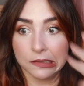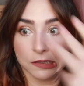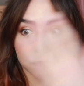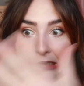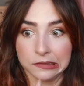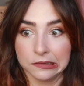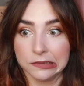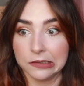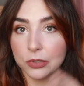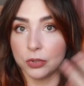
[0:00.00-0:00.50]

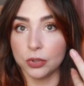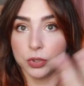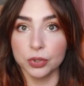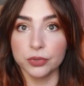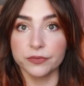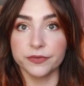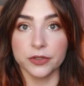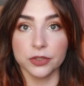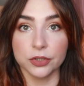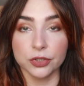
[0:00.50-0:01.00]
the
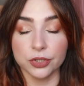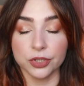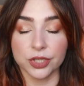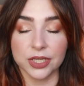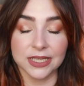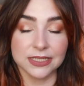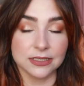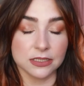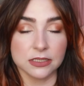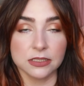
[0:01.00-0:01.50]
all-over
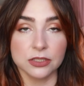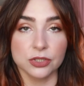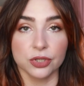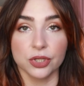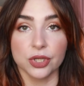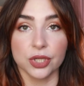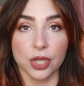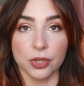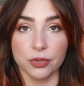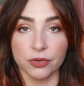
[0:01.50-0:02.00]
look, it doesn't
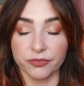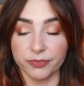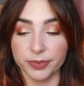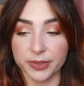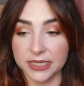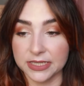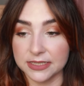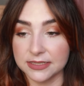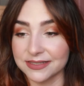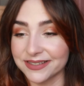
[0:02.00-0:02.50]
look out of
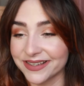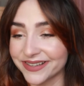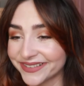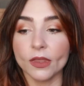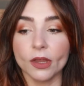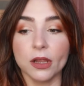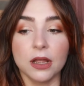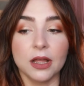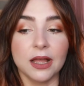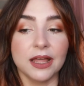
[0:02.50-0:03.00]
place.
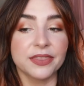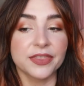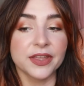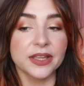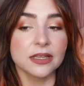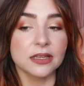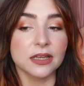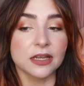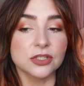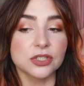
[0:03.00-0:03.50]
I
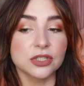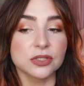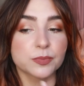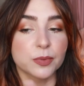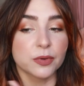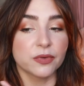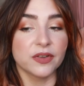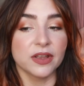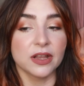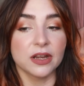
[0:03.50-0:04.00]
think I just
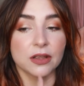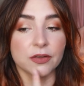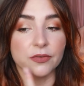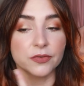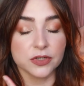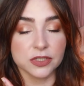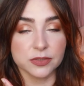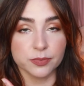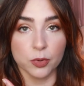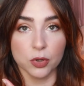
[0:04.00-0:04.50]
prefer it
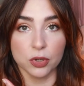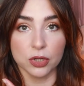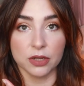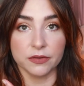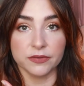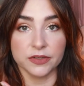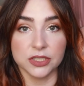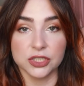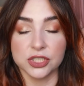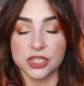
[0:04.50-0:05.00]
for spot
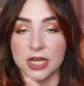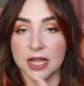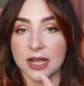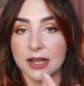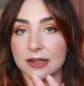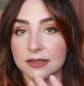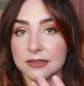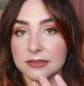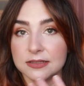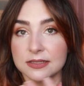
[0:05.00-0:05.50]
coverage
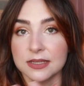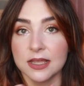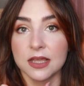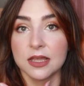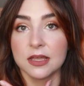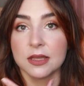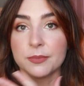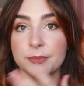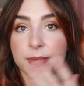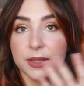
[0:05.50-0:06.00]
and
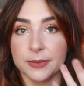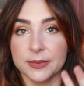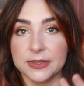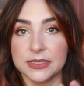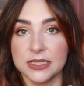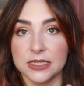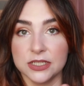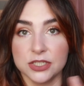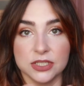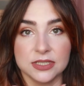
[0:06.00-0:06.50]

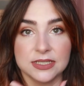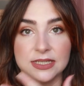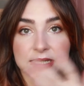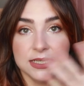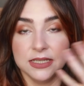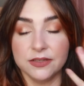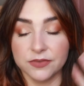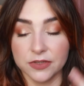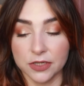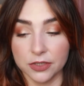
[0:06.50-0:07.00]
pigmentation to
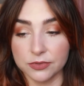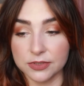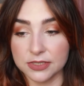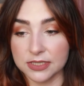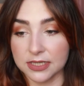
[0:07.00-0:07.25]
even out